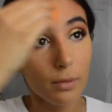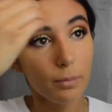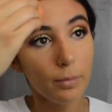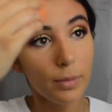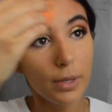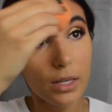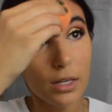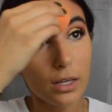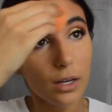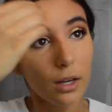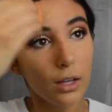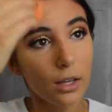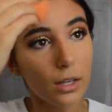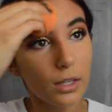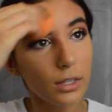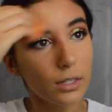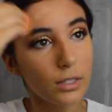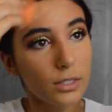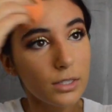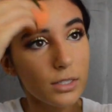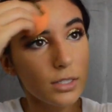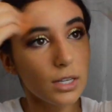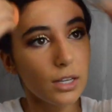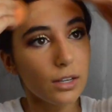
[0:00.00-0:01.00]

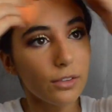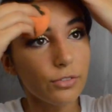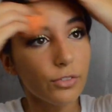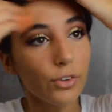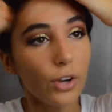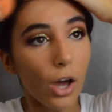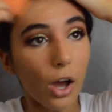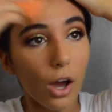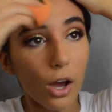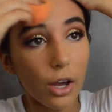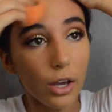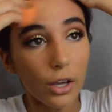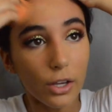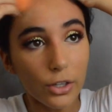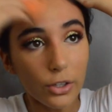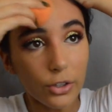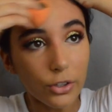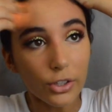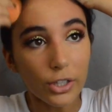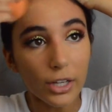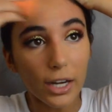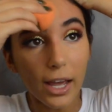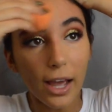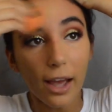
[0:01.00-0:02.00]
because if not,
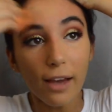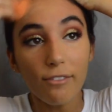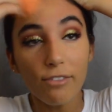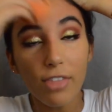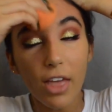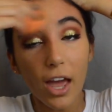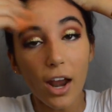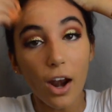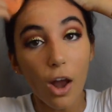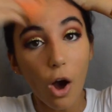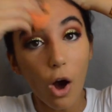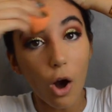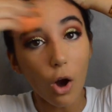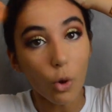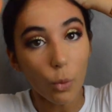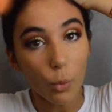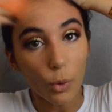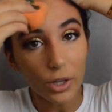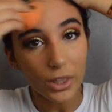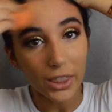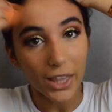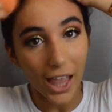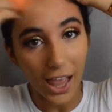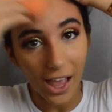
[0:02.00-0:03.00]
you're gonna have that
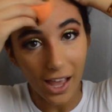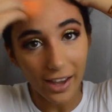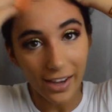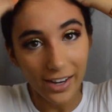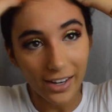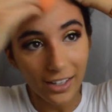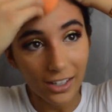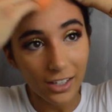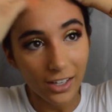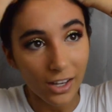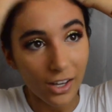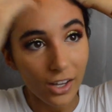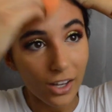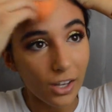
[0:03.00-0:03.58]
awkward line